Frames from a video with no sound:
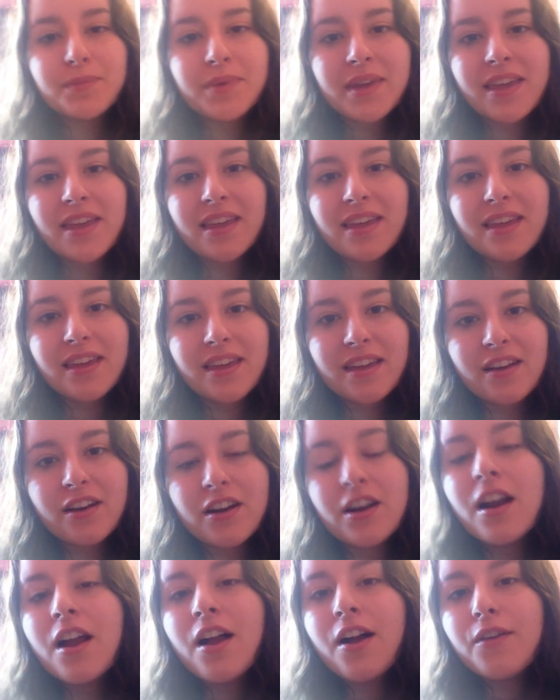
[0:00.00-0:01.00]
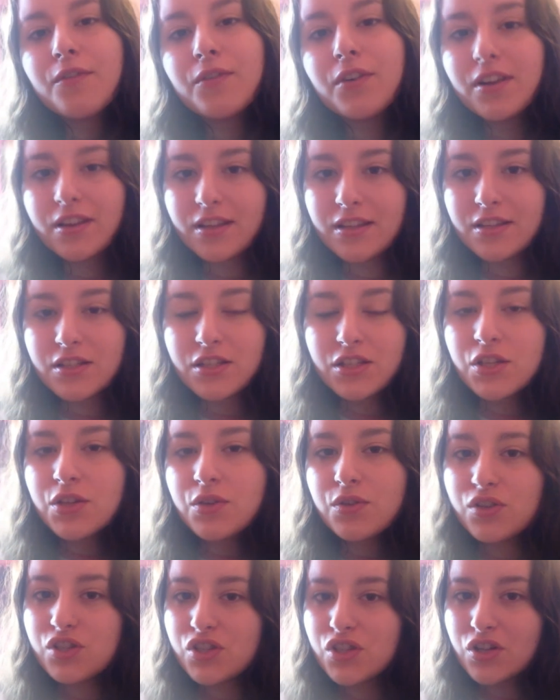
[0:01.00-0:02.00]
be here for this
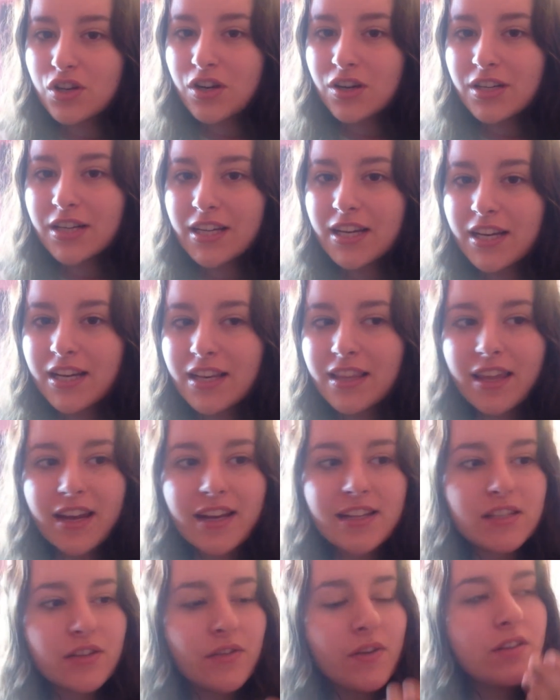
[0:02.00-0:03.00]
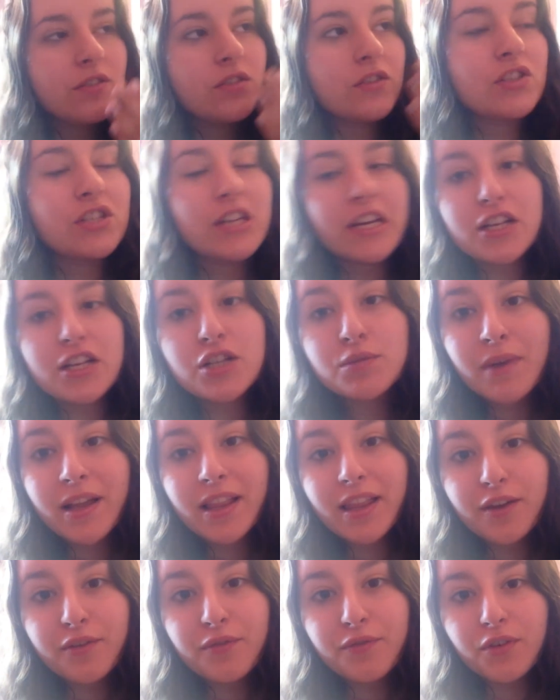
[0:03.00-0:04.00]
huge journey that is going to change my
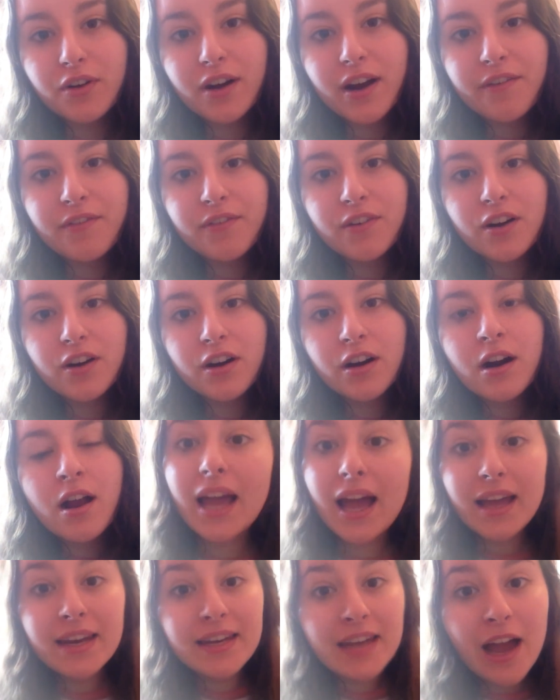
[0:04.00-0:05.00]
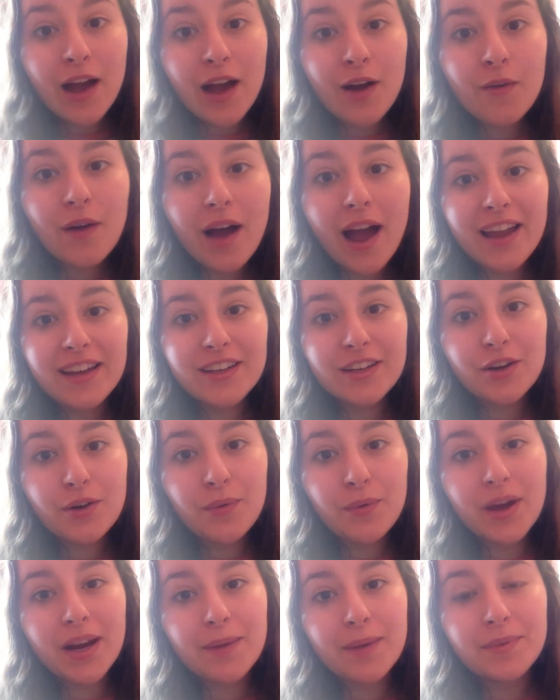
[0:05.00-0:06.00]
life forever. Now I
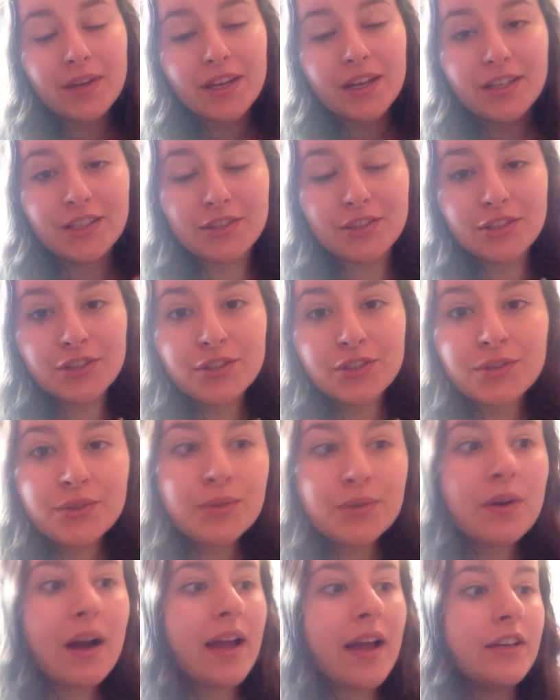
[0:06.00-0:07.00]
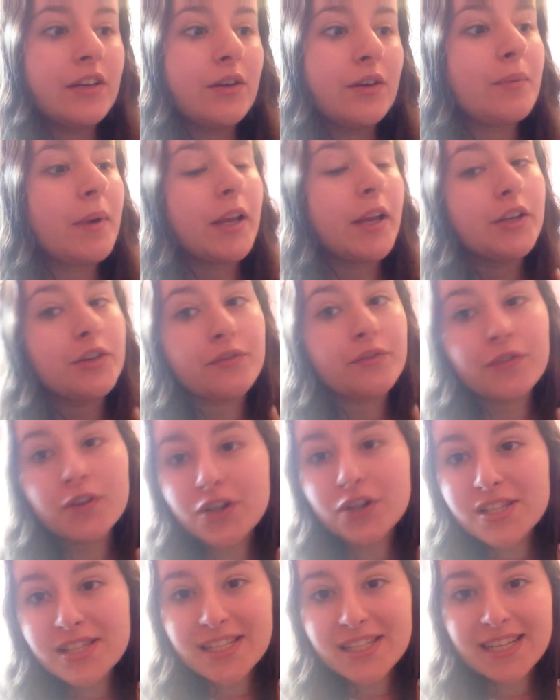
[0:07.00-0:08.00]
know what I'm gonna do. I know my
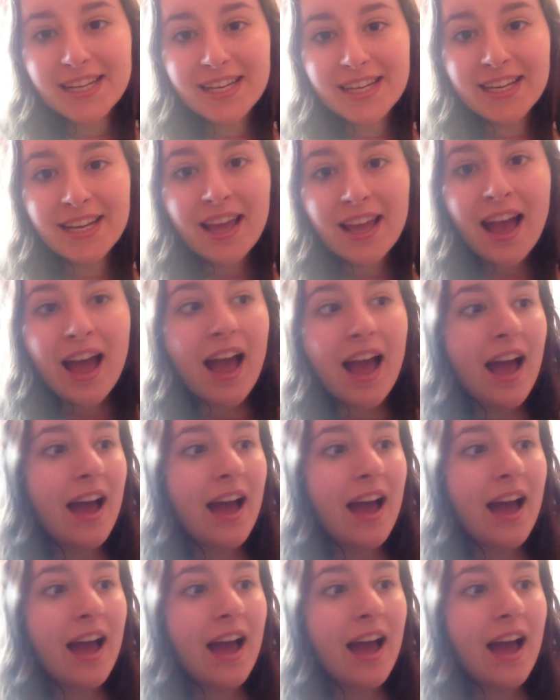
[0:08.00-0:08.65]
university.